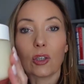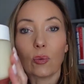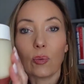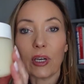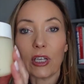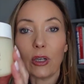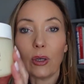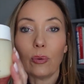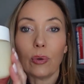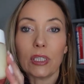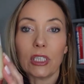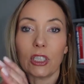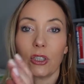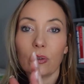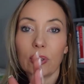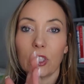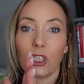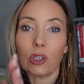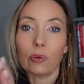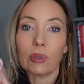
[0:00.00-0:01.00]
what you would do
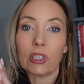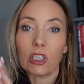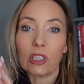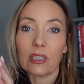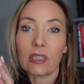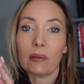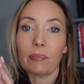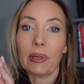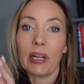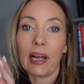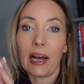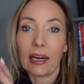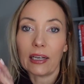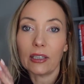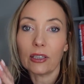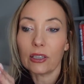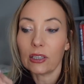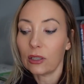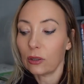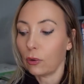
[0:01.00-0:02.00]
is you would just apply
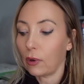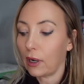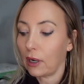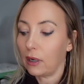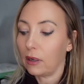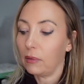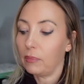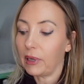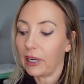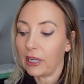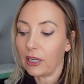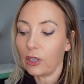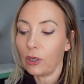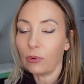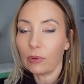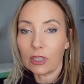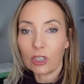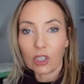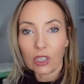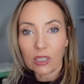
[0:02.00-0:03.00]
your scrub and you
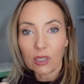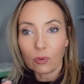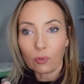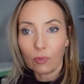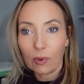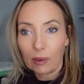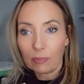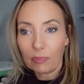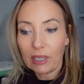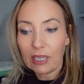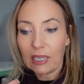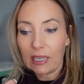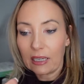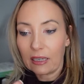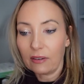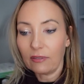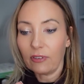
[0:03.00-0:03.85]
would just rub it in.